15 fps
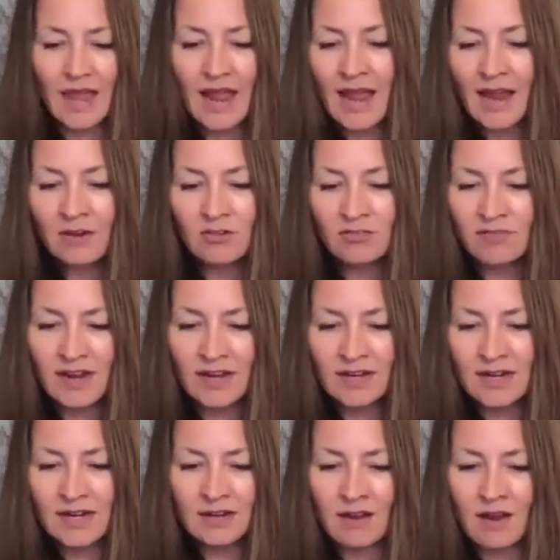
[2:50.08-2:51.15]

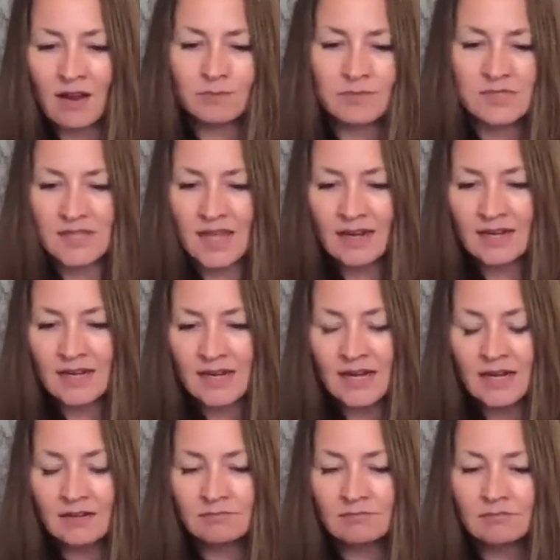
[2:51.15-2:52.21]
aggravating,
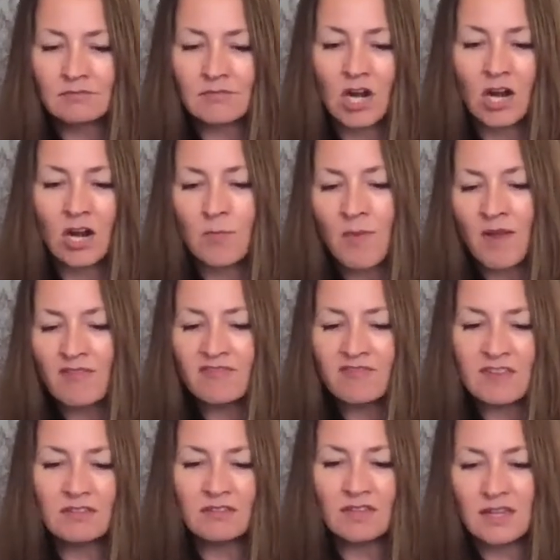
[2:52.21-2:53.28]
upsetting, hurt my
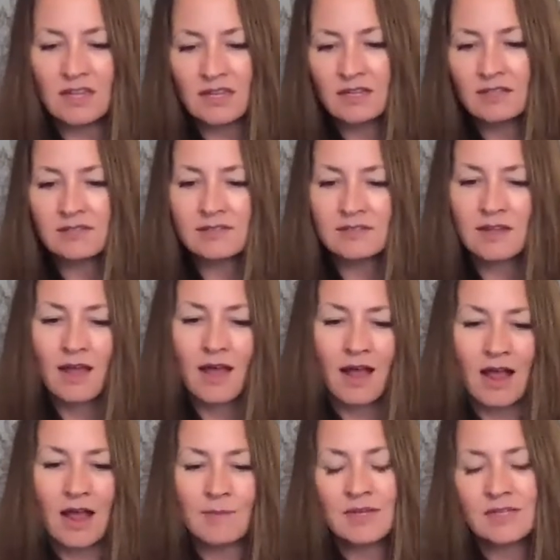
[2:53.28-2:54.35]
feelings.
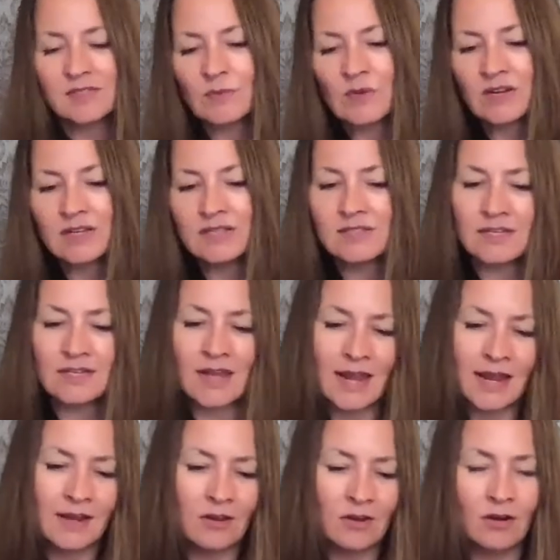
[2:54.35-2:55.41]
I'm experiencing
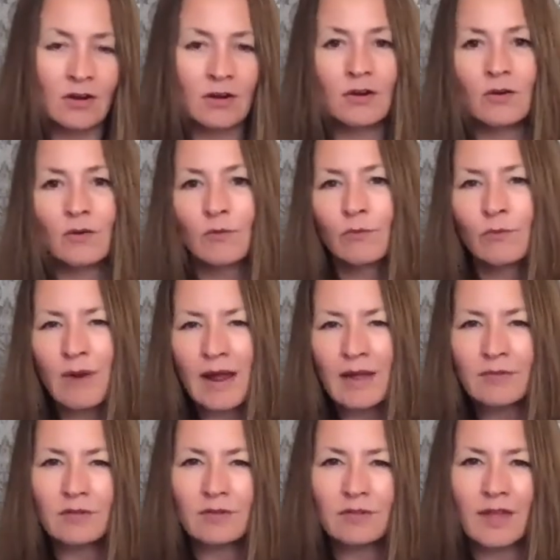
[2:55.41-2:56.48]
anger
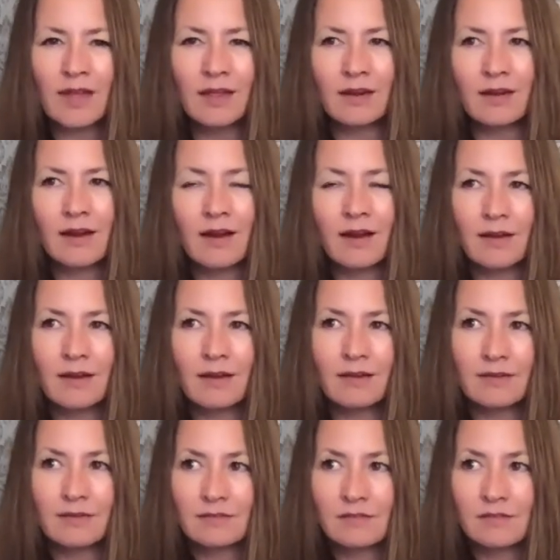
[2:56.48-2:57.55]
rather than
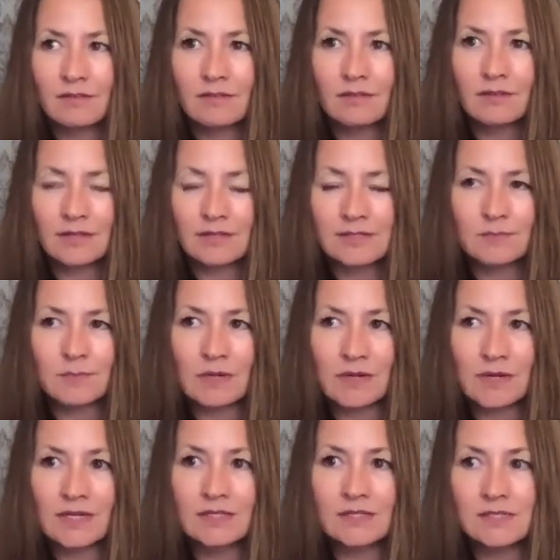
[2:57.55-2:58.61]

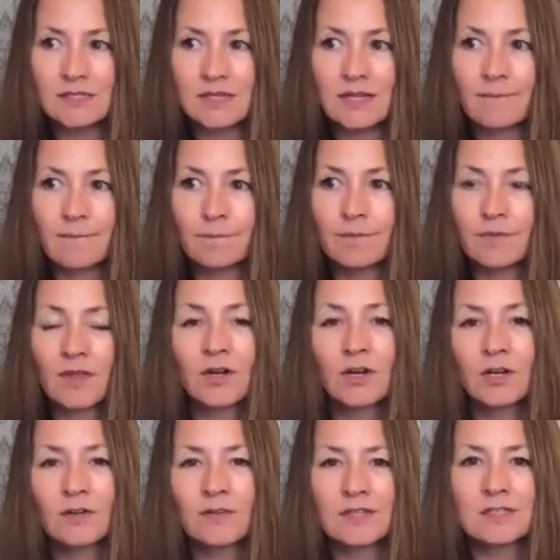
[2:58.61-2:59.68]
experiencing the
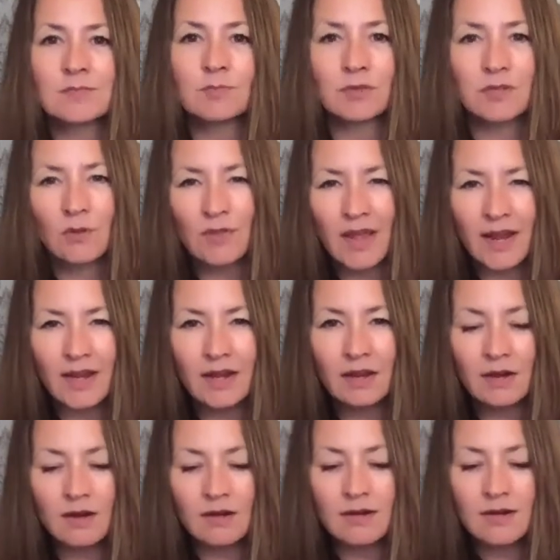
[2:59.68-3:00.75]
hurt that's below the
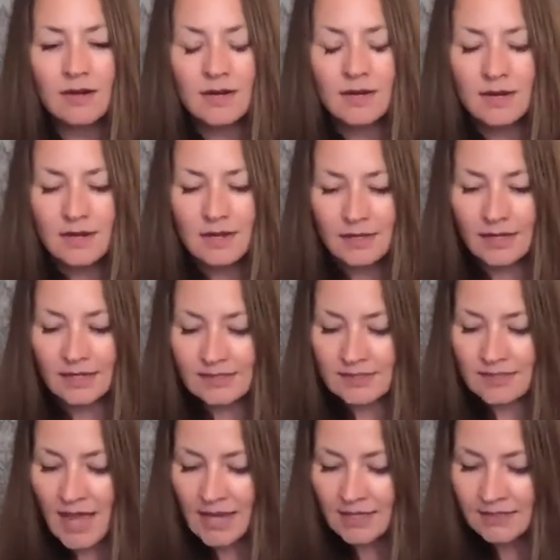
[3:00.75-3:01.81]
anger. It's
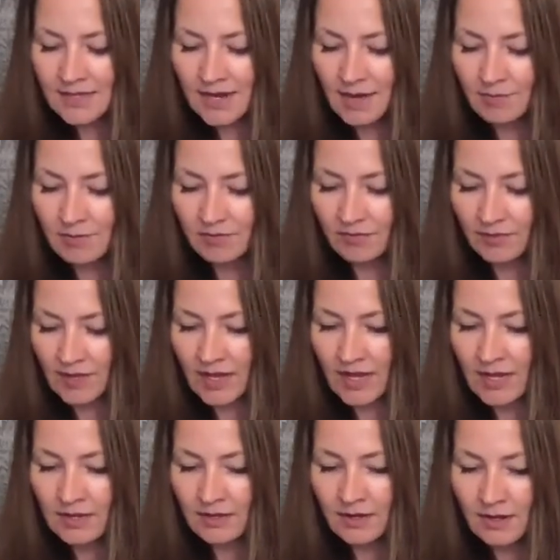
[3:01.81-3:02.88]
that type of
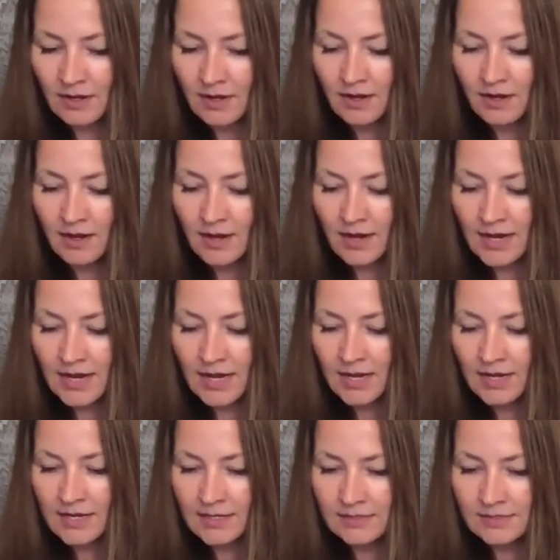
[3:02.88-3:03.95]
thing.
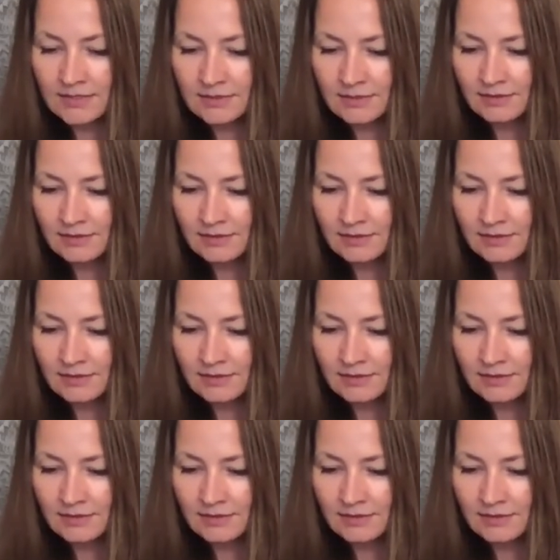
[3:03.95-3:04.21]
And